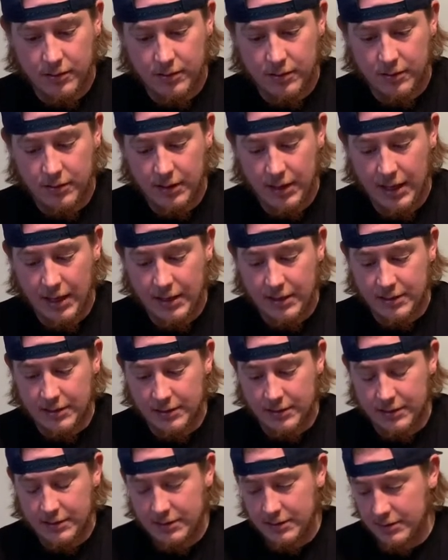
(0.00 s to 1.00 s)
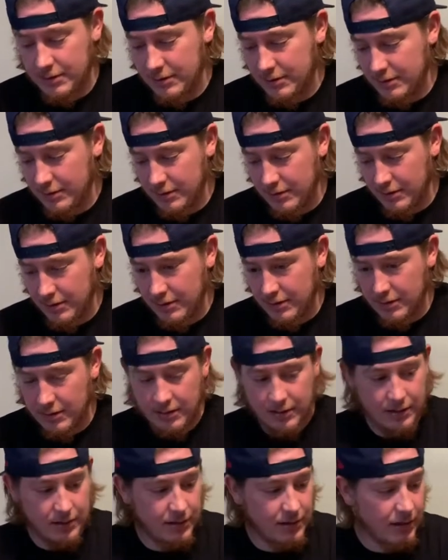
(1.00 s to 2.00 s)
That is
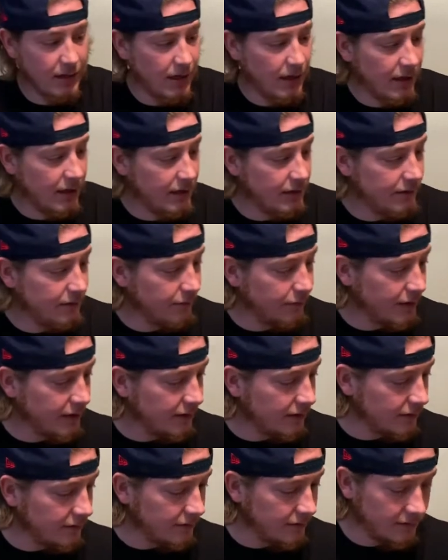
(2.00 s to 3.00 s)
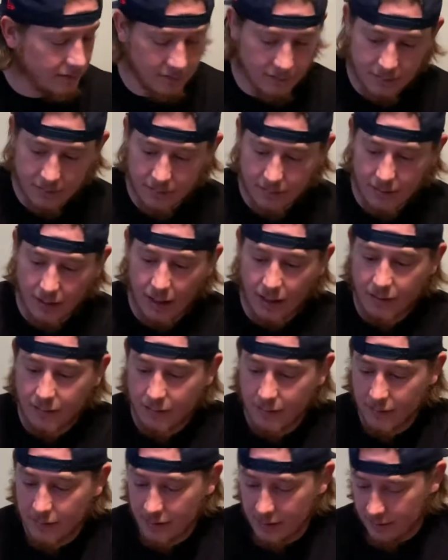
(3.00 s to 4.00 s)
kind of weird. I don't
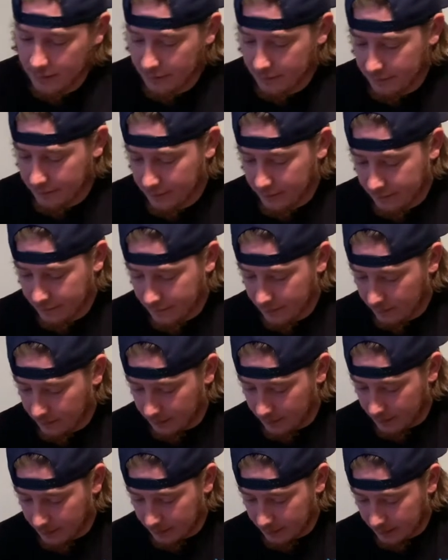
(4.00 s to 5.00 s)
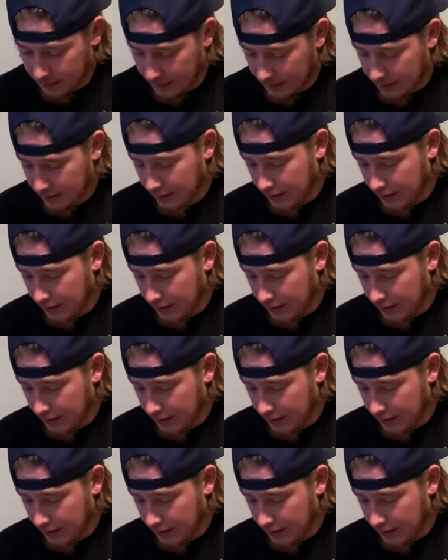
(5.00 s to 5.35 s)
know how I really feel about that.